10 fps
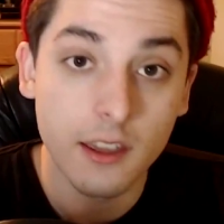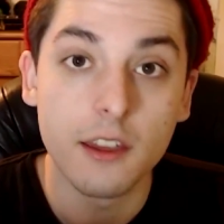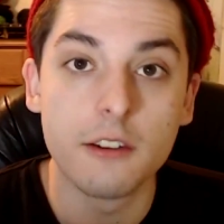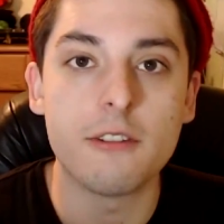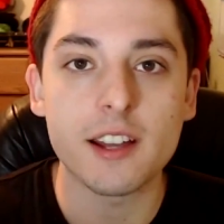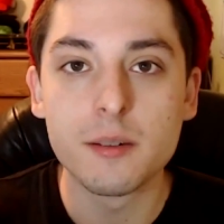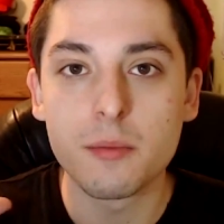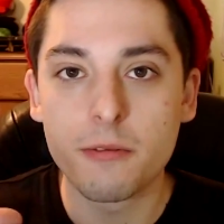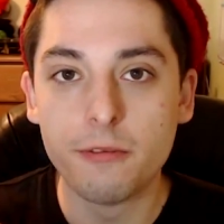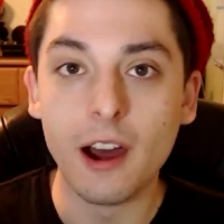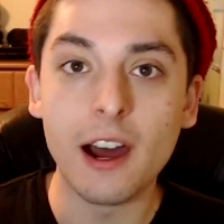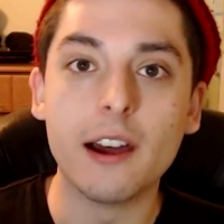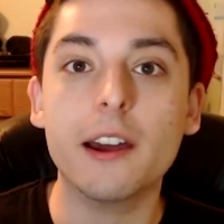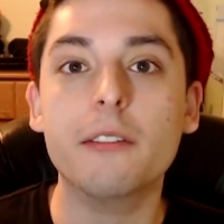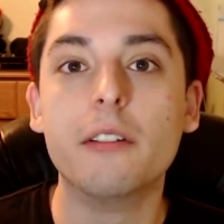Fact number
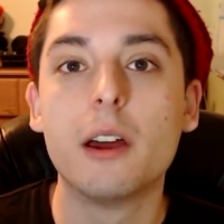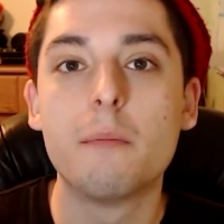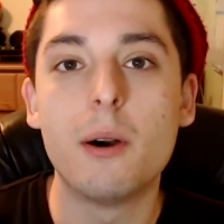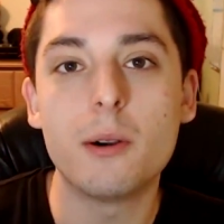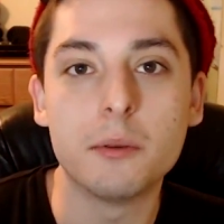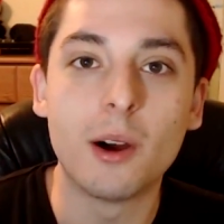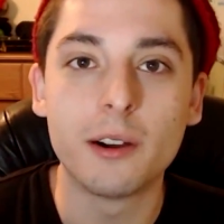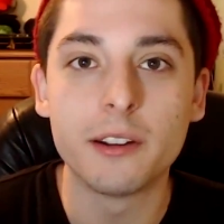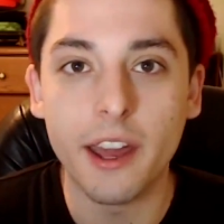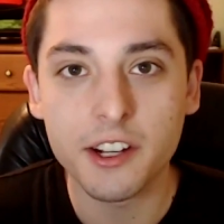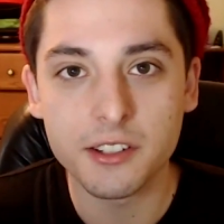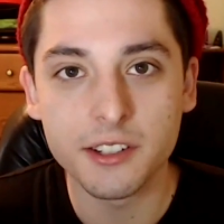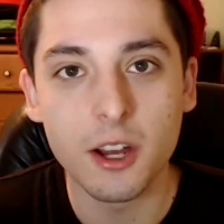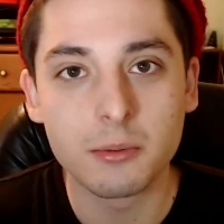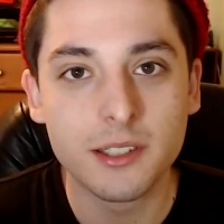5. Pokemon actually
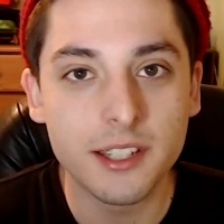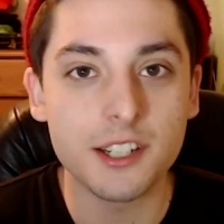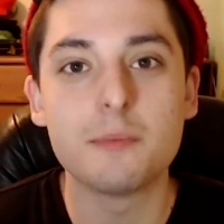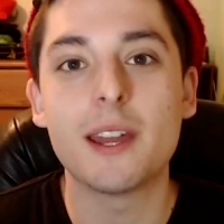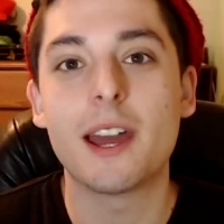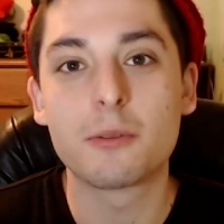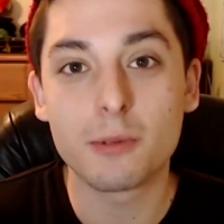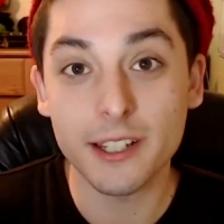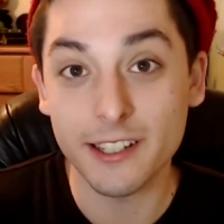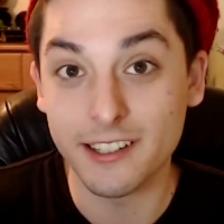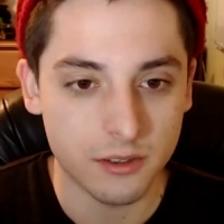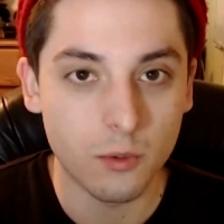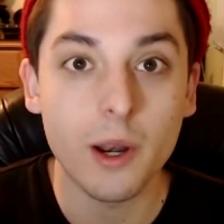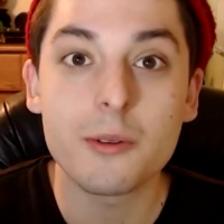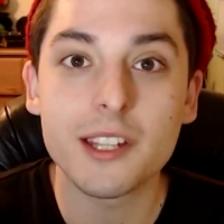helped teach me how to read.
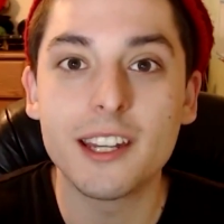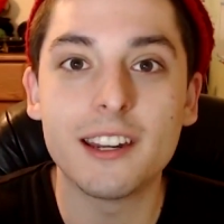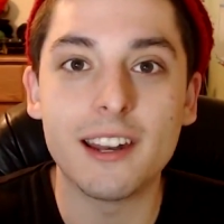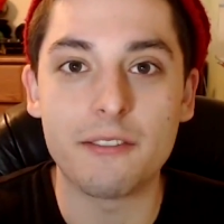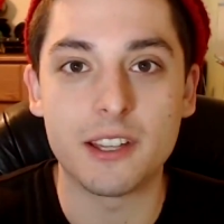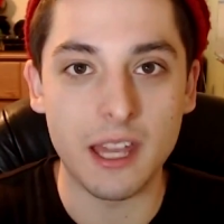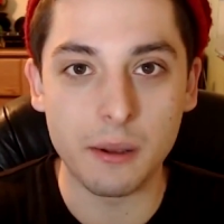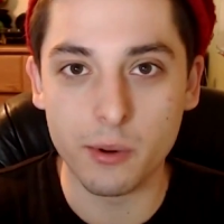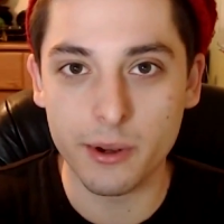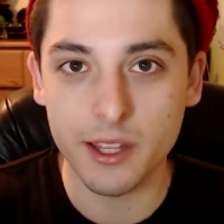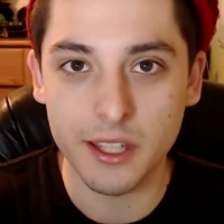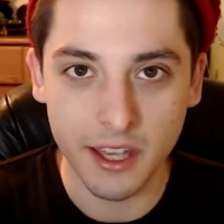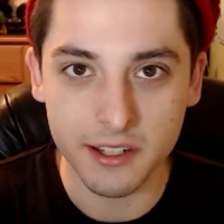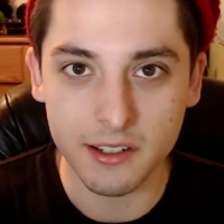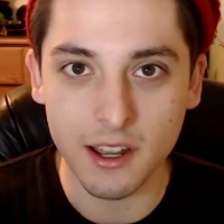When I was a kid, I didn't have a Game Boy
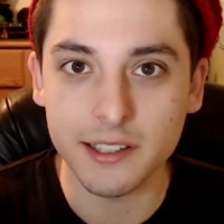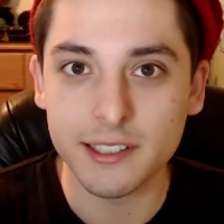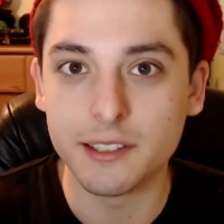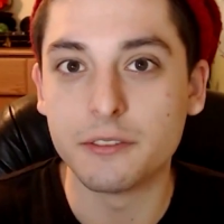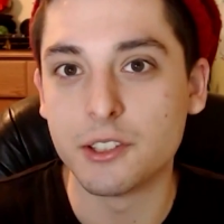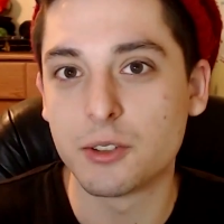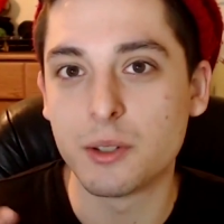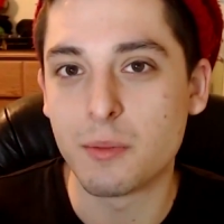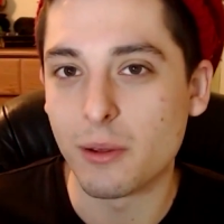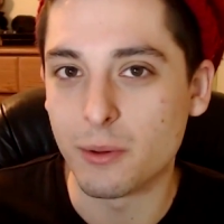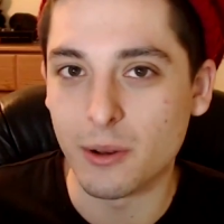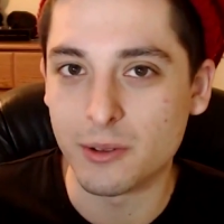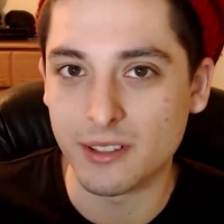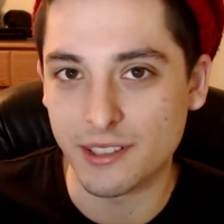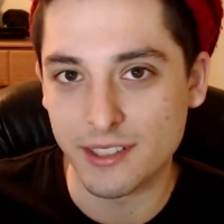yet. I did eventually, probably when I
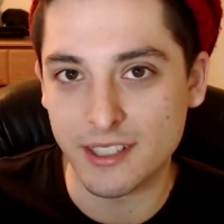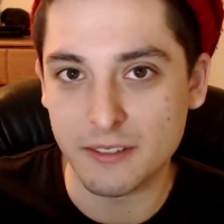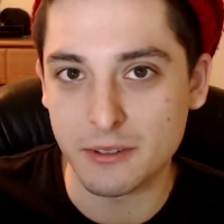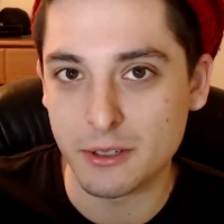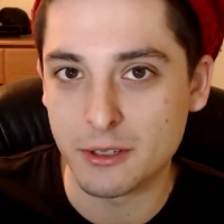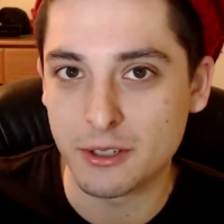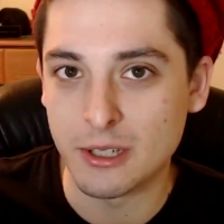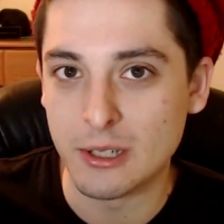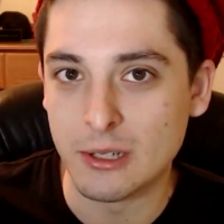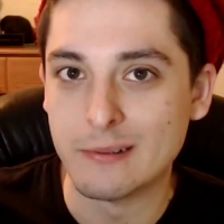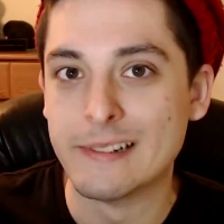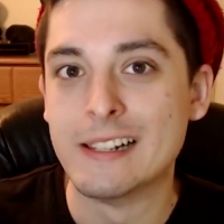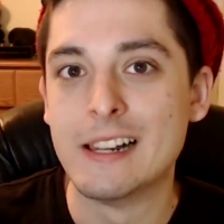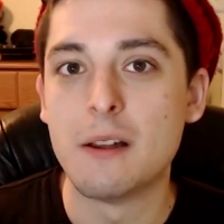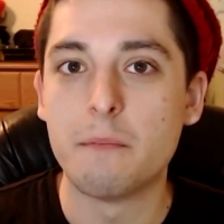was like 7 or so.
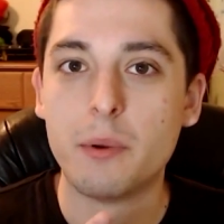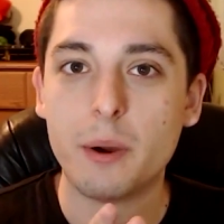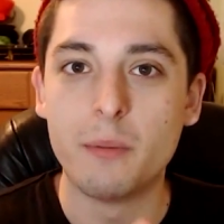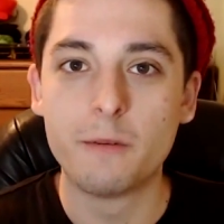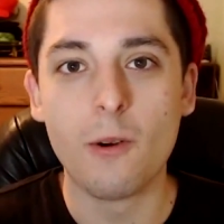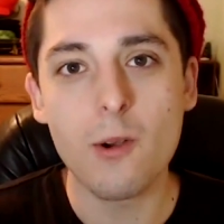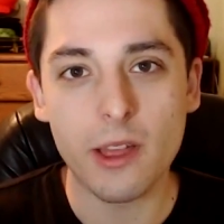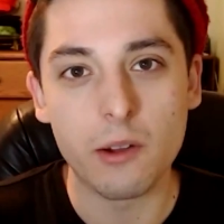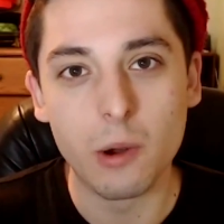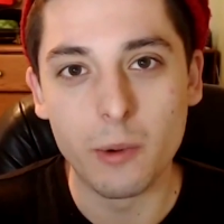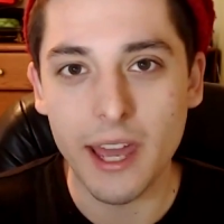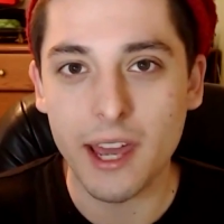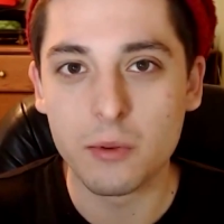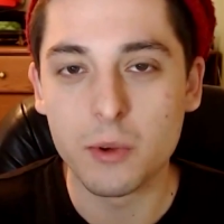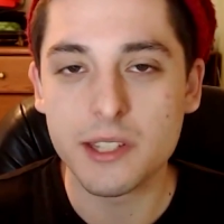But before that, what we
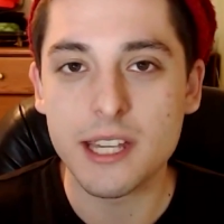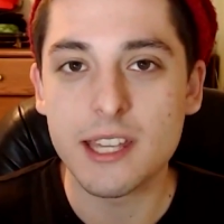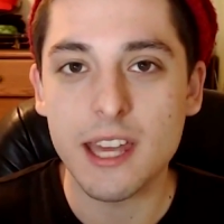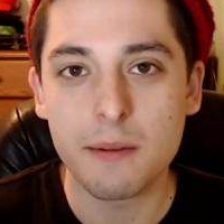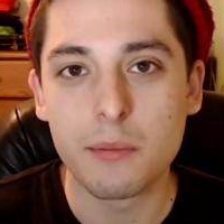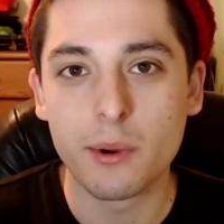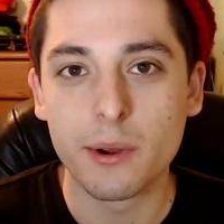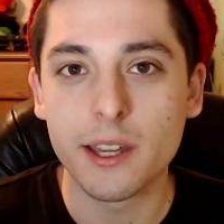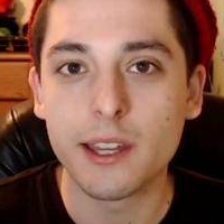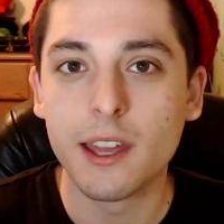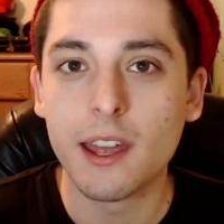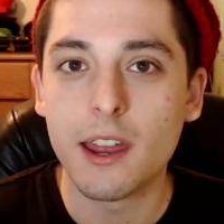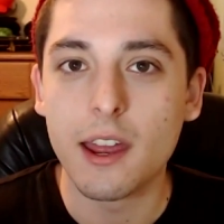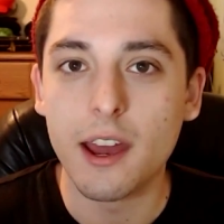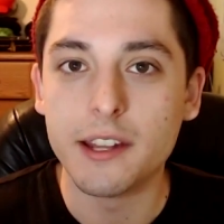had was the Game Boy
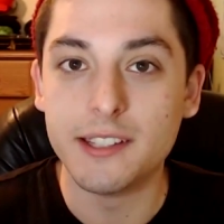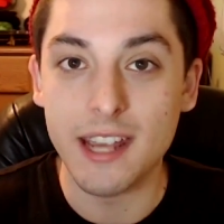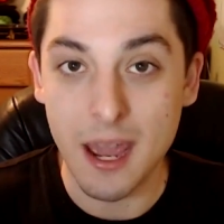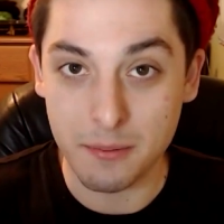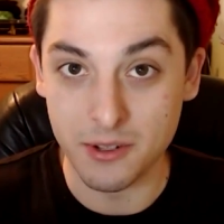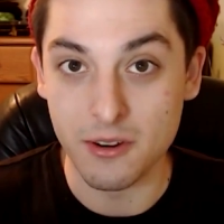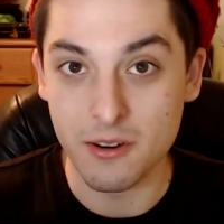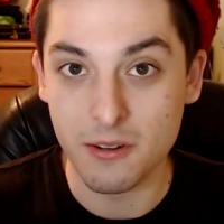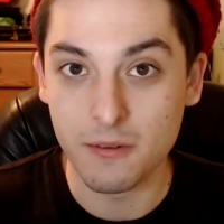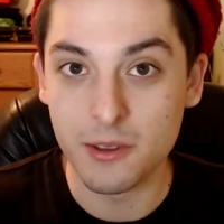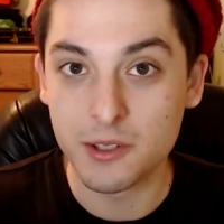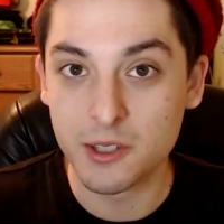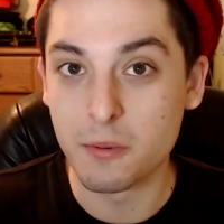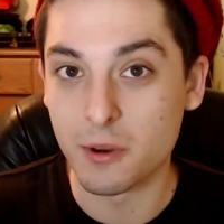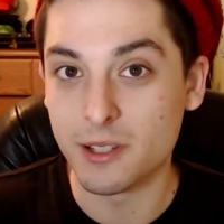adapter for the
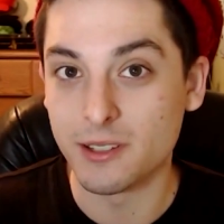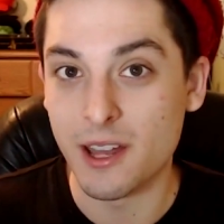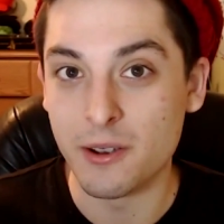Super Nintendo. You